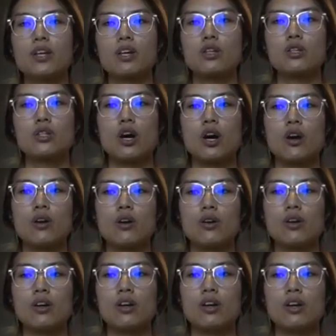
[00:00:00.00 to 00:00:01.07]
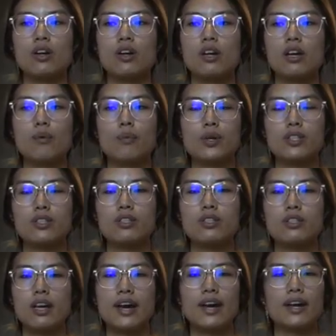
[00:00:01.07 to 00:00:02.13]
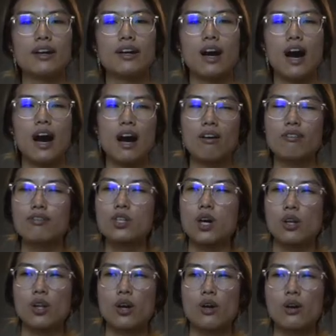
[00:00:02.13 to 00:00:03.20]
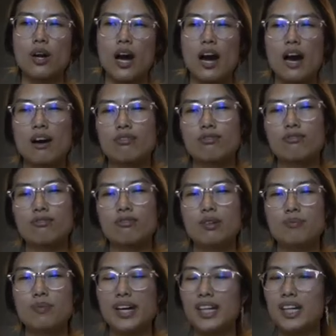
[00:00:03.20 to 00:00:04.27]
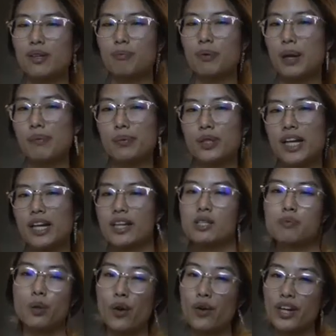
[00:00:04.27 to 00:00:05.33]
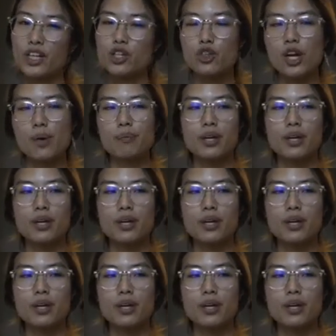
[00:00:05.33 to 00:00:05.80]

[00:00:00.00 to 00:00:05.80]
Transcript: So it was a half solo, half meeting people and exploring trip.